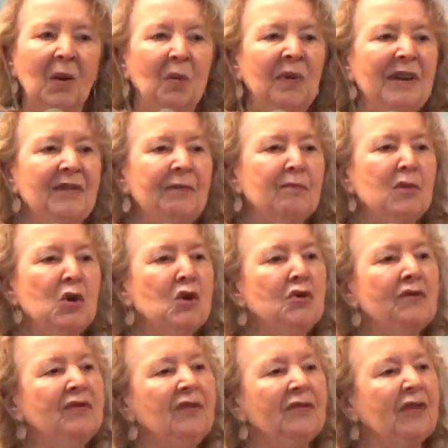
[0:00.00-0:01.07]
We've
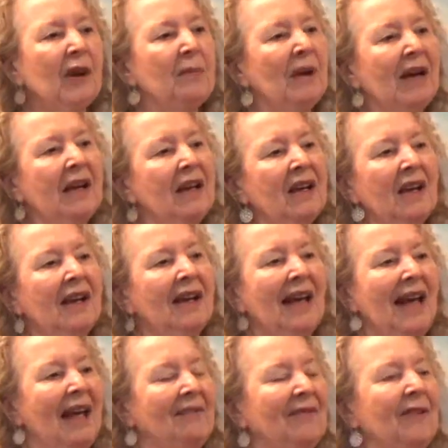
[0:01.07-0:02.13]
moved from a,
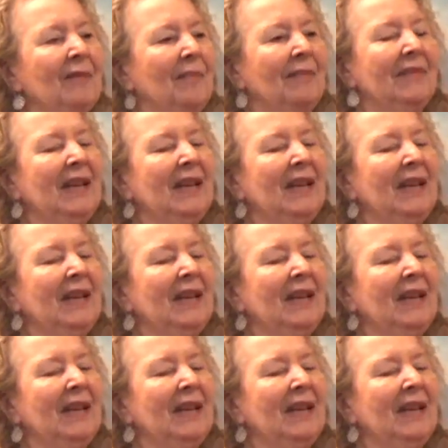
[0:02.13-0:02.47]
from,